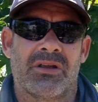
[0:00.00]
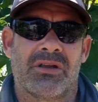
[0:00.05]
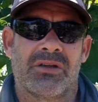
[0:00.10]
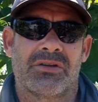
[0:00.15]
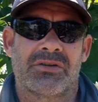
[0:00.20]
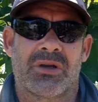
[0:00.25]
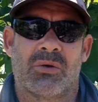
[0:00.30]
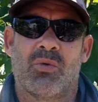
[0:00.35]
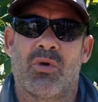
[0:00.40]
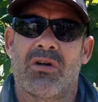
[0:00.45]

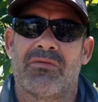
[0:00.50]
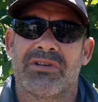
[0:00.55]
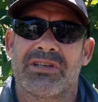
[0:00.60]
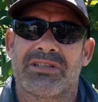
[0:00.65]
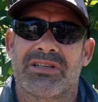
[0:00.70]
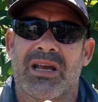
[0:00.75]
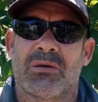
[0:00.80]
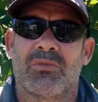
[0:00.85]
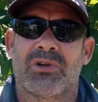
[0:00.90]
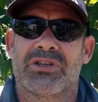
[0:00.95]
So what I've
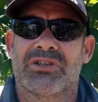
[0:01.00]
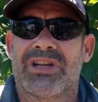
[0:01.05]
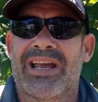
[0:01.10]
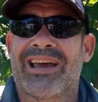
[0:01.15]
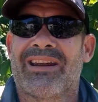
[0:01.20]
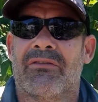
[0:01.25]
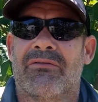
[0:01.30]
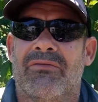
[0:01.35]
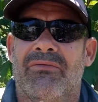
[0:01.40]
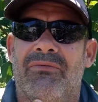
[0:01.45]
established
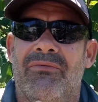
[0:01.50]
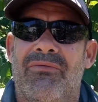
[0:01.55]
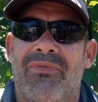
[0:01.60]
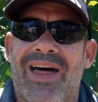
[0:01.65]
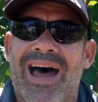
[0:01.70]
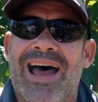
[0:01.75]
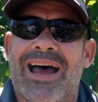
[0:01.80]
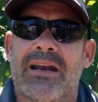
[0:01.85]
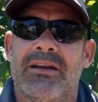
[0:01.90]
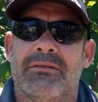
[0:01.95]
out of
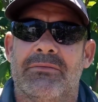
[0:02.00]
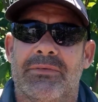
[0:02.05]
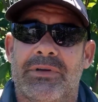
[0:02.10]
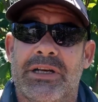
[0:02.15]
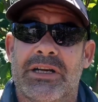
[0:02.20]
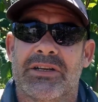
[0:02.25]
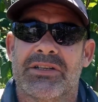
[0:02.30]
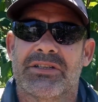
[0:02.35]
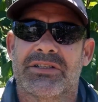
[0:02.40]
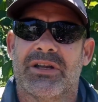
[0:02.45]
that in
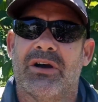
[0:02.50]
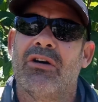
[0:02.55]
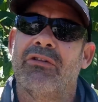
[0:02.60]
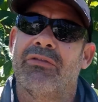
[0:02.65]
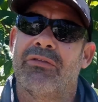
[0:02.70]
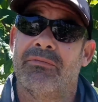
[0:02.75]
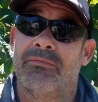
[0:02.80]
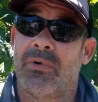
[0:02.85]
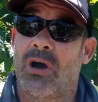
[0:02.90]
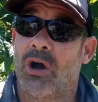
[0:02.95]
itself
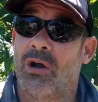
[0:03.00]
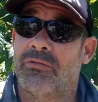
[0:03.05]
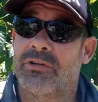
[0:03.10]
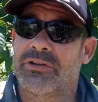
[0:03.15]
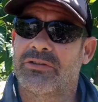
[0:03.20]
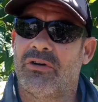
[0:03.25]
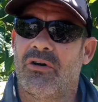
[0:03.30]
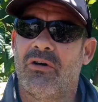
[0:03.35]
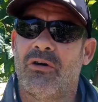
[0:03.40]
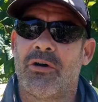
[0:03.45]
over
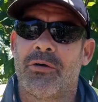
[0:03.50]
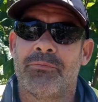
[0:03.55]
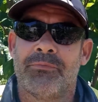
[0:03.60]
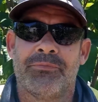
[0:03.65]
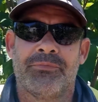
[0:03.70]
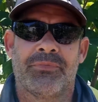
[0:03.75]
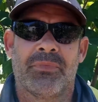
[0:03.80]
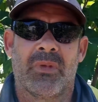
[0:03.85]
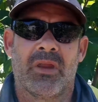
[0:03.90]
time